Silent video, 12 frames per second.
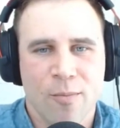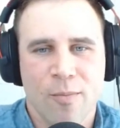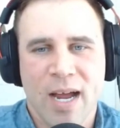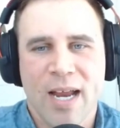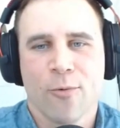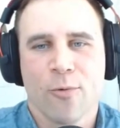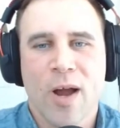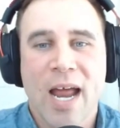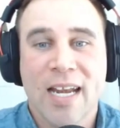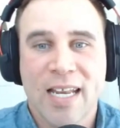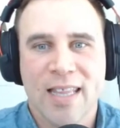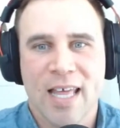My
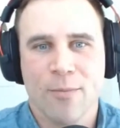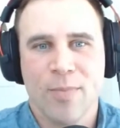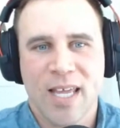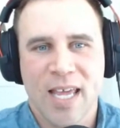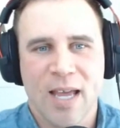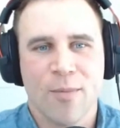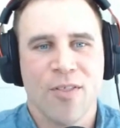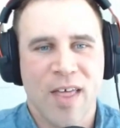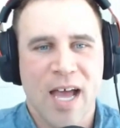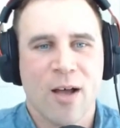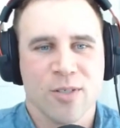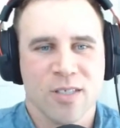rent then became a
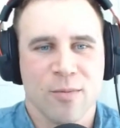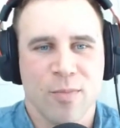thousand